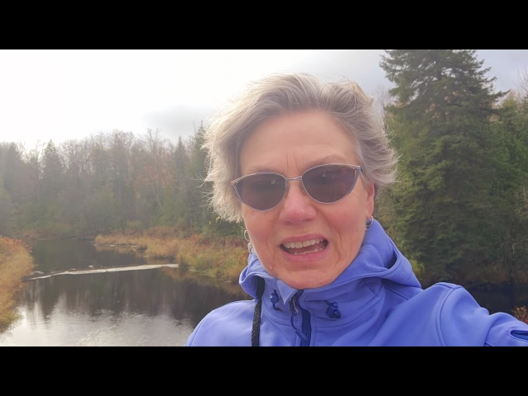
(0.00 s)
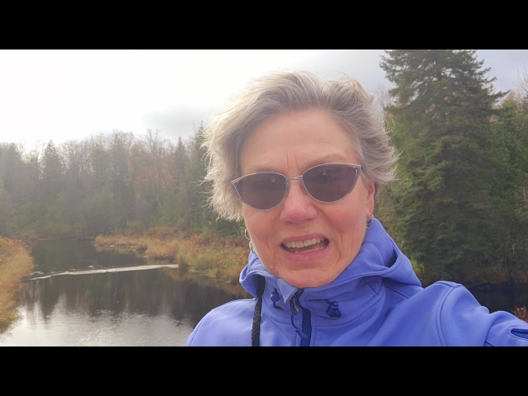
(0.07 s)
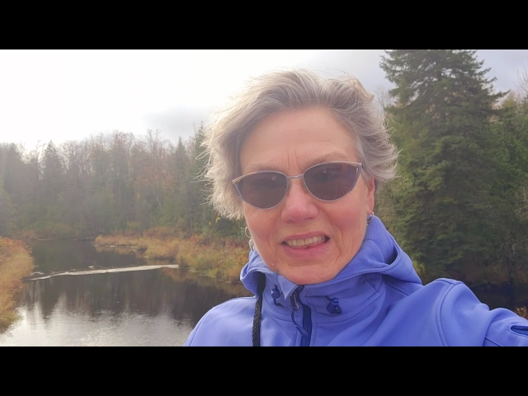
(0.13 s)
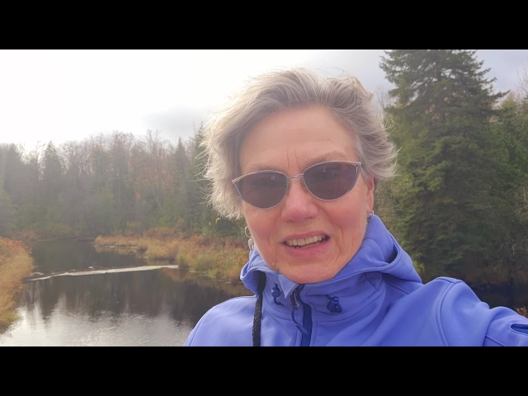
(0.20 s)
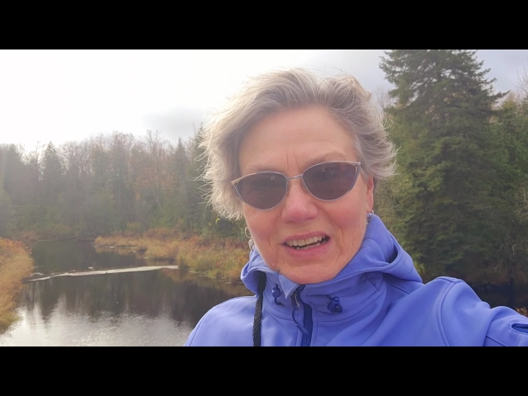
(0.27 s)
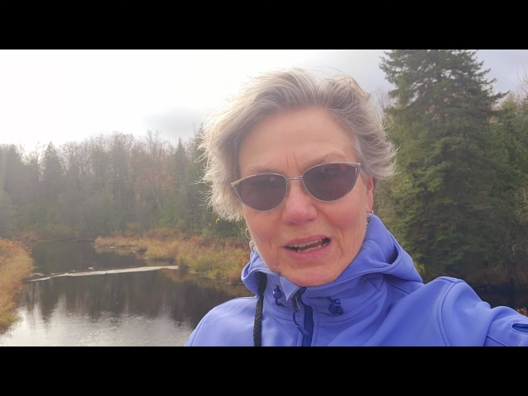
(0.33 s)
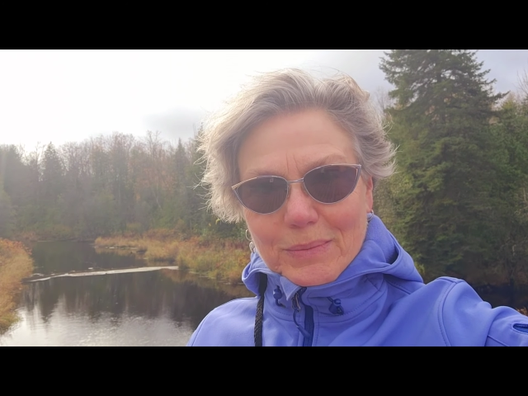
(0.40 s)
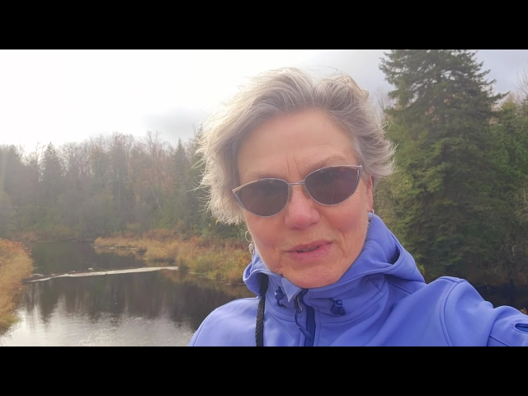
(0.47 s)

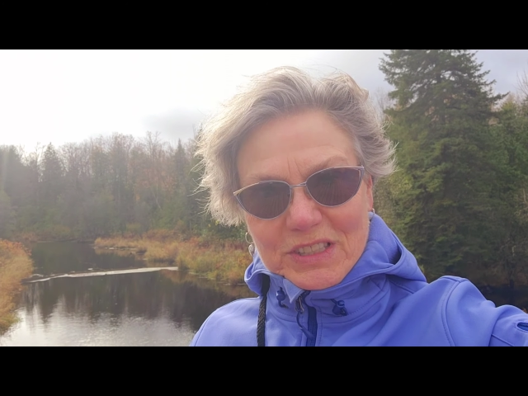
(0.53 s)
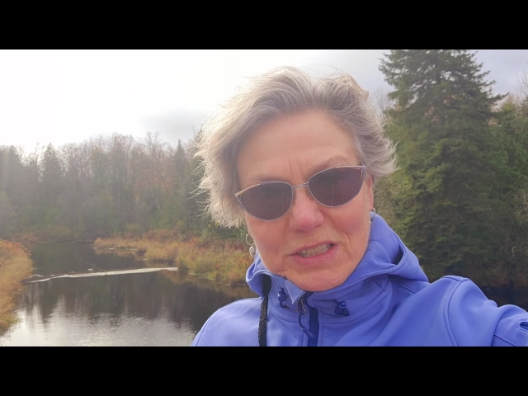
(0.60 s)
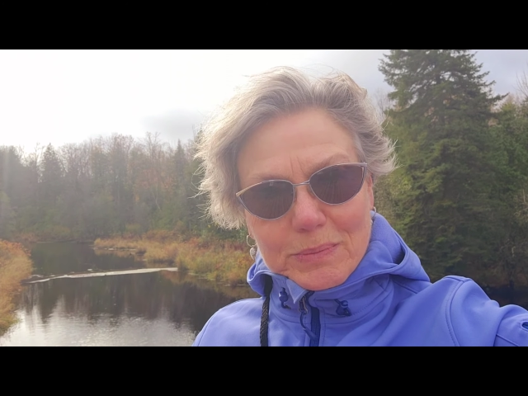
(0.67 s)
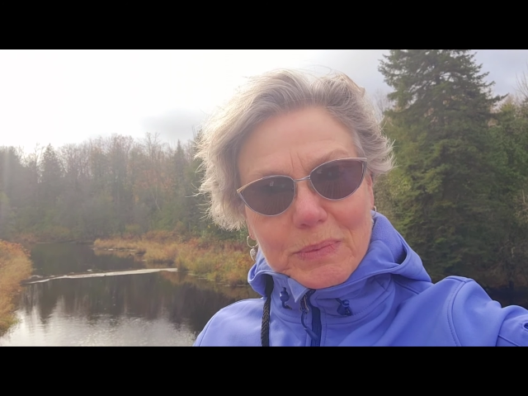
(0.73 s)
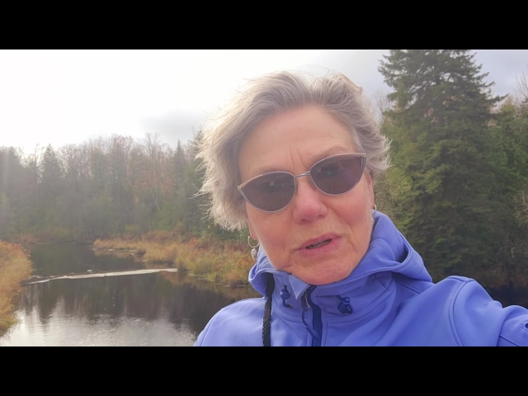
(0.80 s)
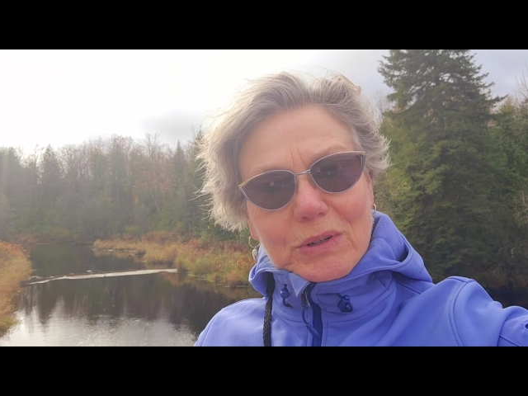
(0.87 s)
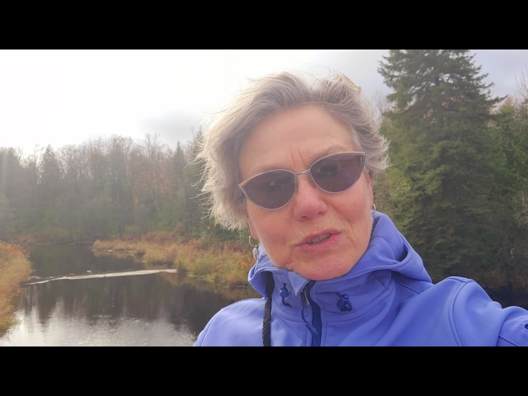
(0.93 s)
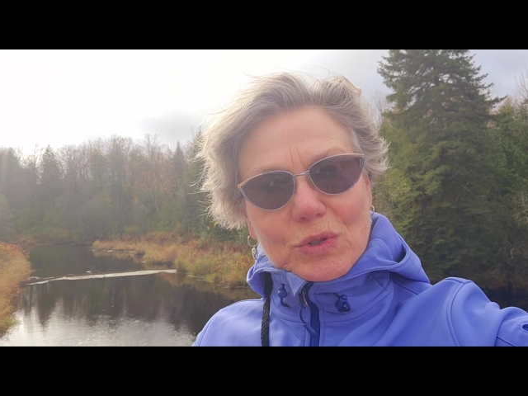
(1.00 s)
and that I'm a
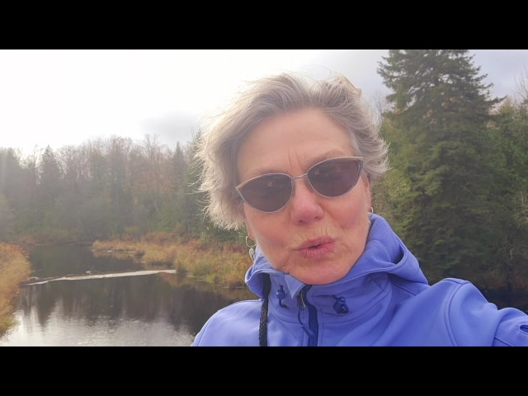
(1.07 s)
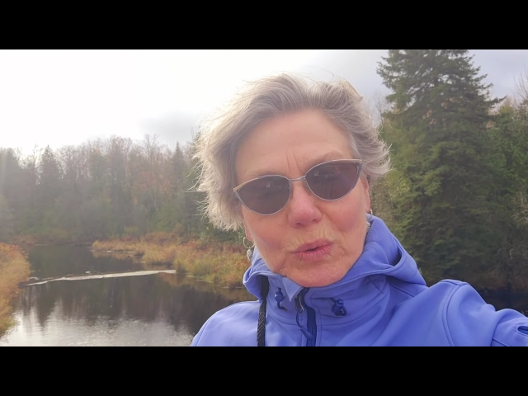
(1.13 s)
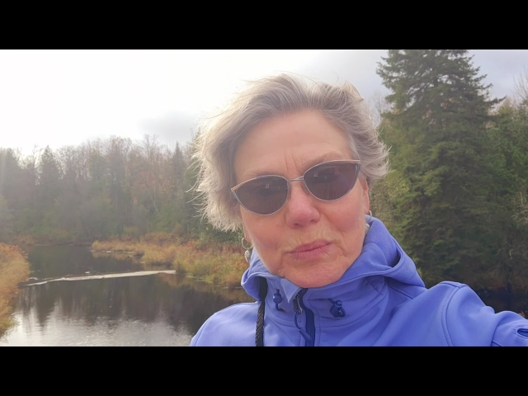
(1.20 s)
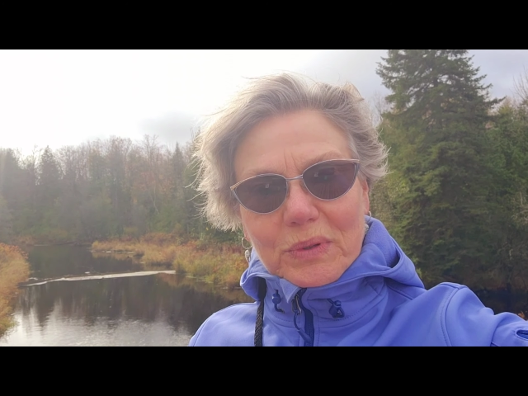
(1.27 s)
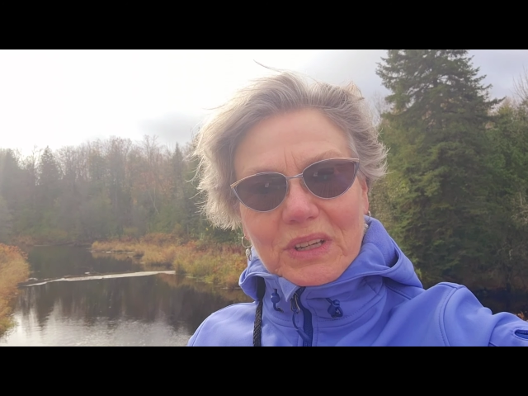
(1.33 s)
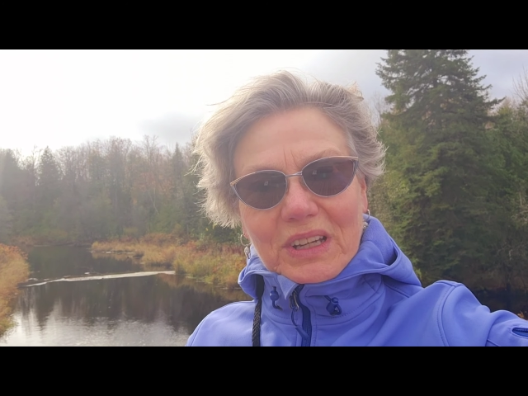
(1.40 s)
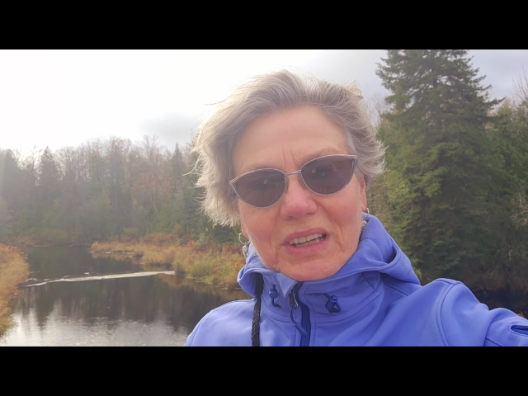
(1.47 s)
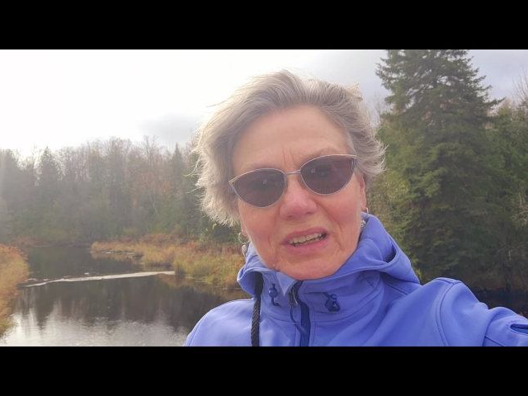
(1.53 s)
spiritual
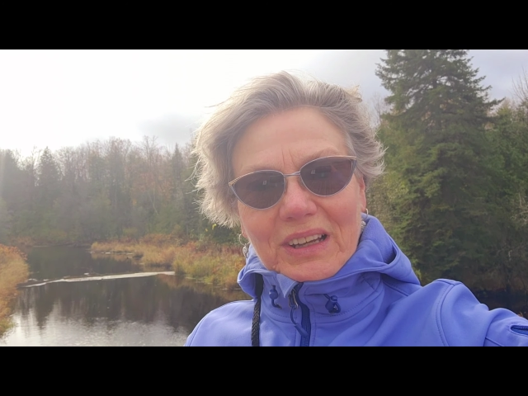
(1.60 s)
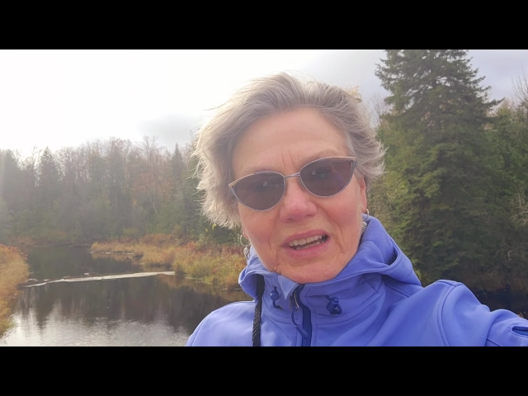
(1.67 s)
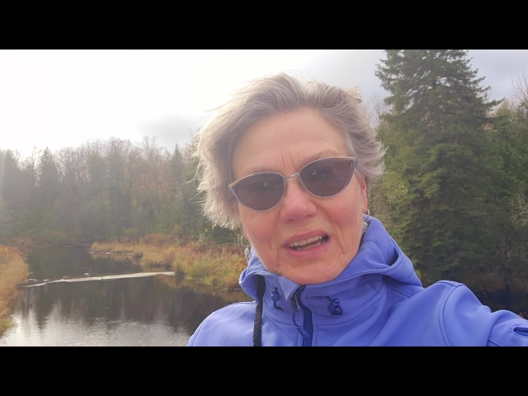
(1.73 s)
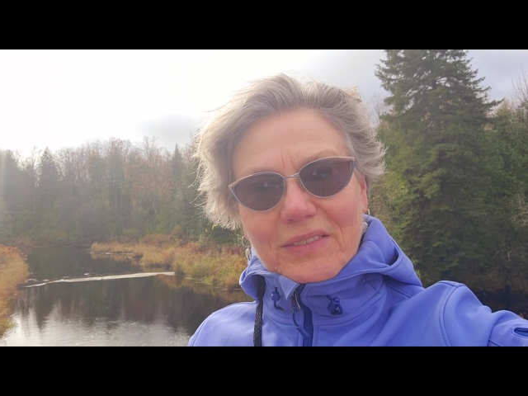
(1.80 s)
being